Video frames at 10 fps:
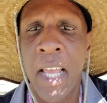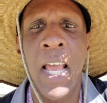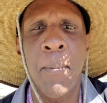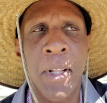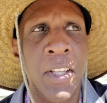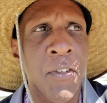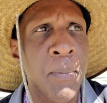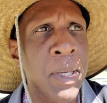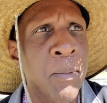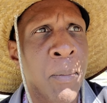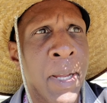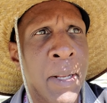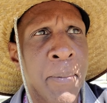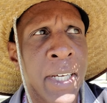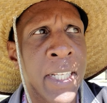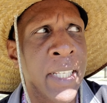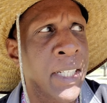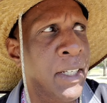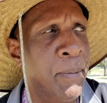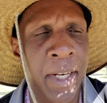I believe if people made money,
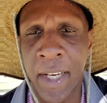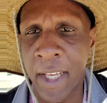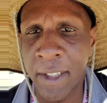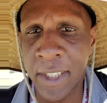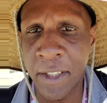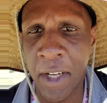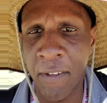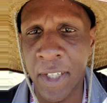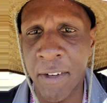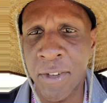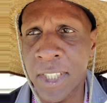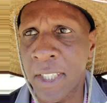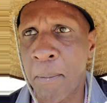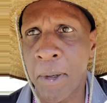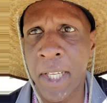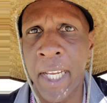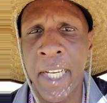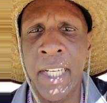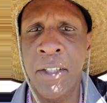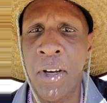you'd be less, you have less
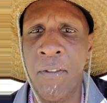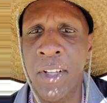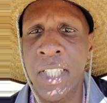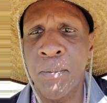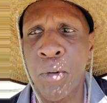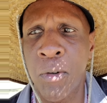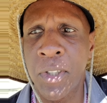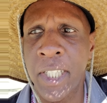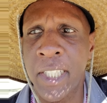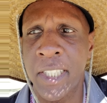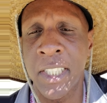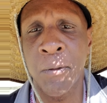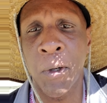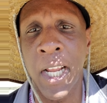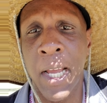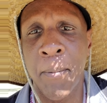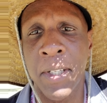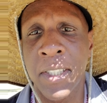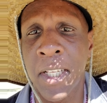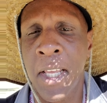complaining, you have less protests. This is what
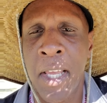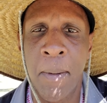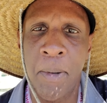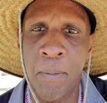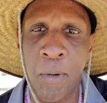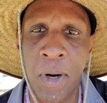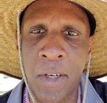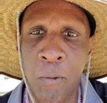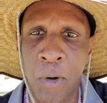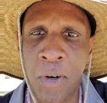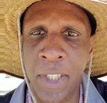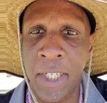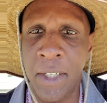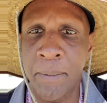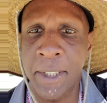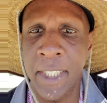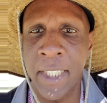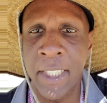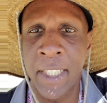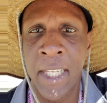happens. People are out of work, they're upset.